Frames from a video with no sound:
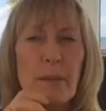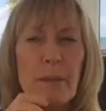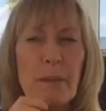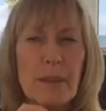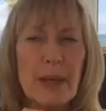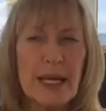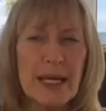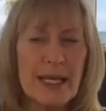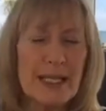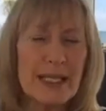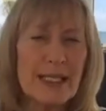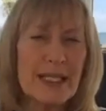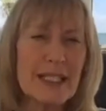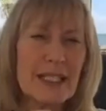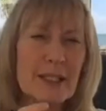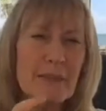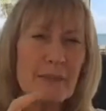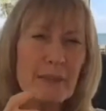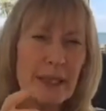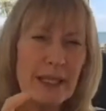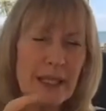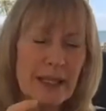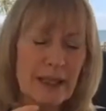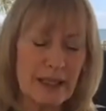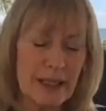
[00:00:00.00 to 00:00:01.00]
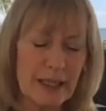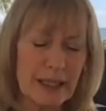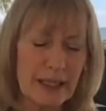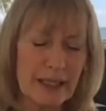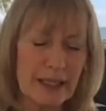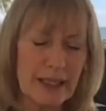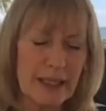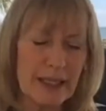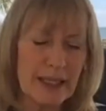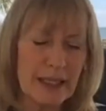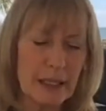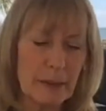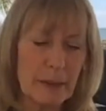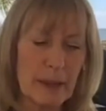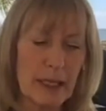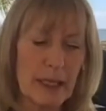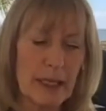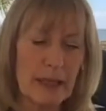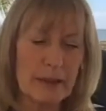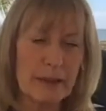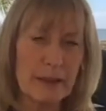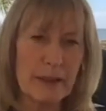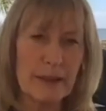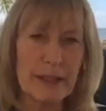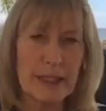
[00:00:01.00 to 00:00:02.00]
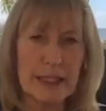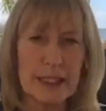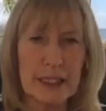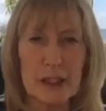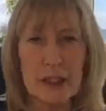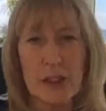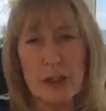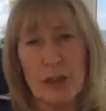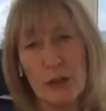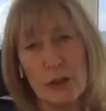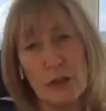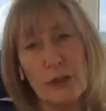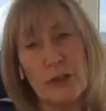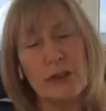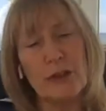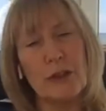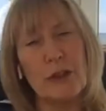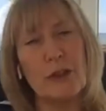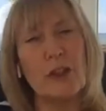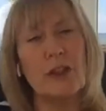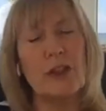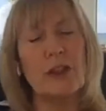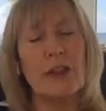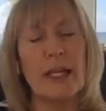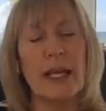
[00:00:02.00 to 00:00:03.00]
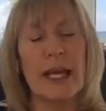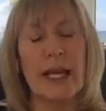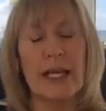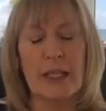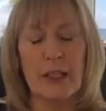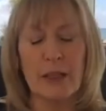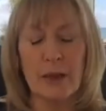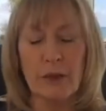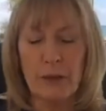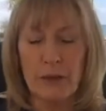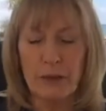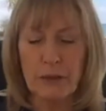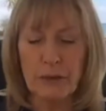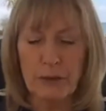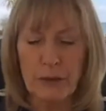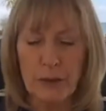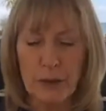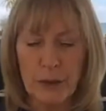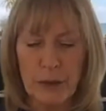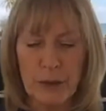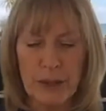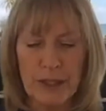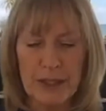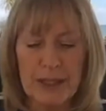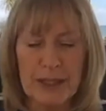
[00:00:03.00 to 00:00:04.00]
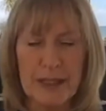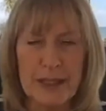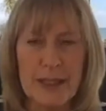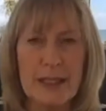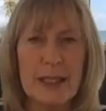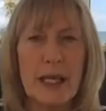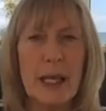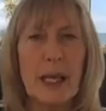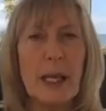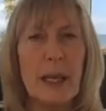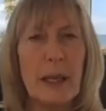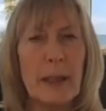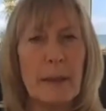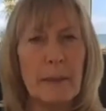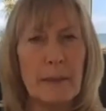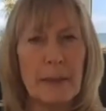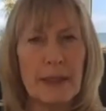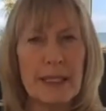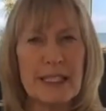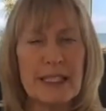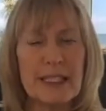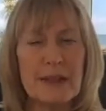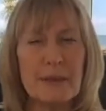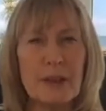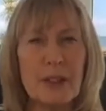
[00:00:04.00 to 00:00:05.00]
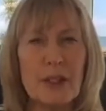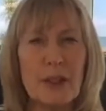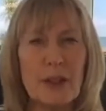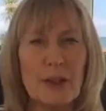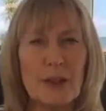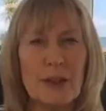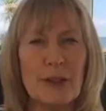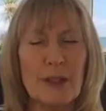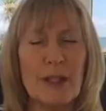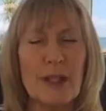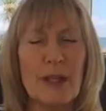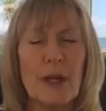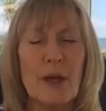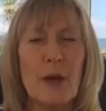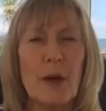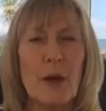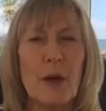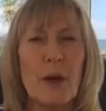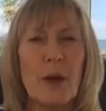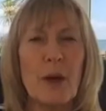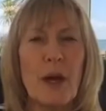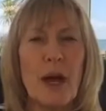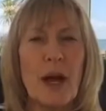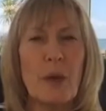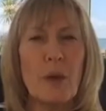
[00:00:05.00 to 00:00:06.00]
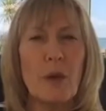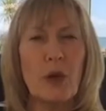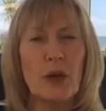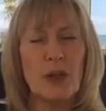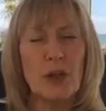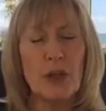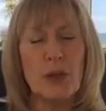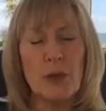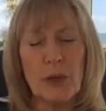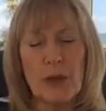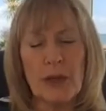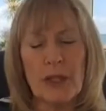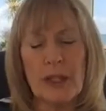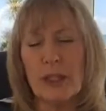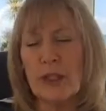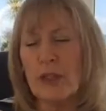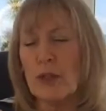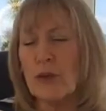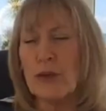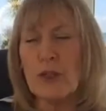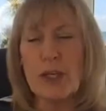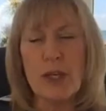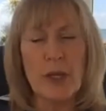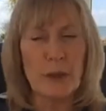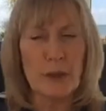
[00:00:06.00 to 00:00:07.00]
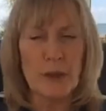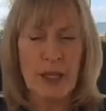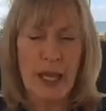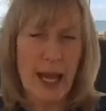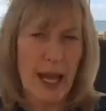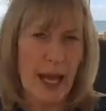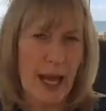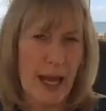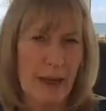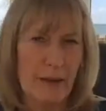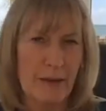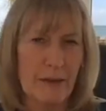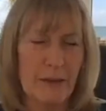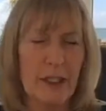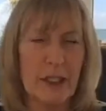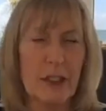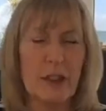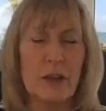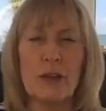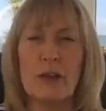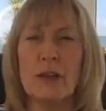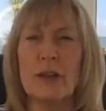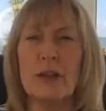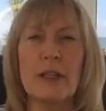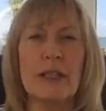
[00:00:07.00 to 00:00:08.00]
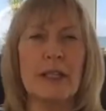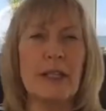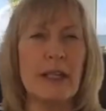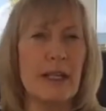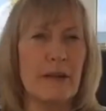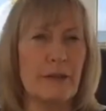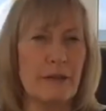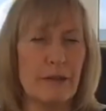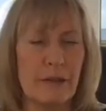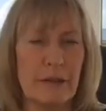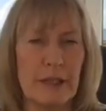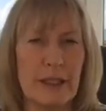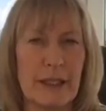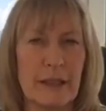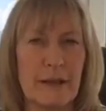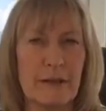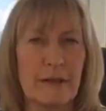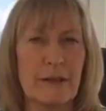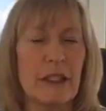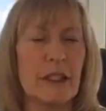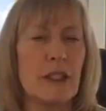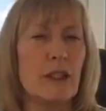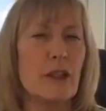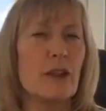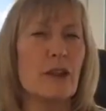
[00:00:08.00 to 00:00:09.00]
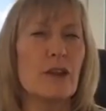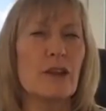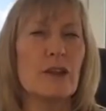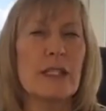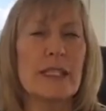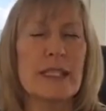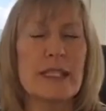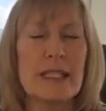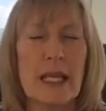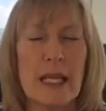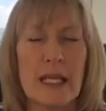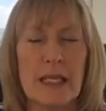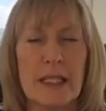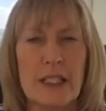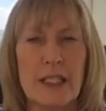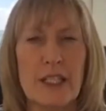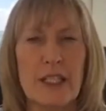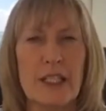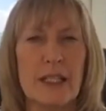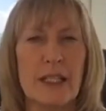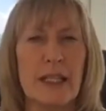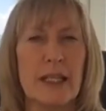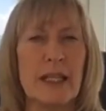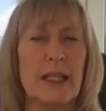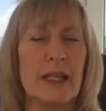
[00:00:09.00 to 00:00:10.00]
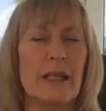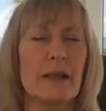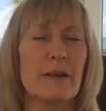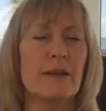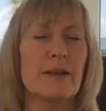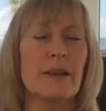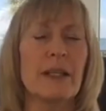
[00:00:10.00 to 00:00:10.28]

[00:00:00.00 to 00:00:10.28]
must be thinking about the things that you feel you lack. Your focus must be on what you think you don't have, that you're not clever enough, that you're not intelligent enough,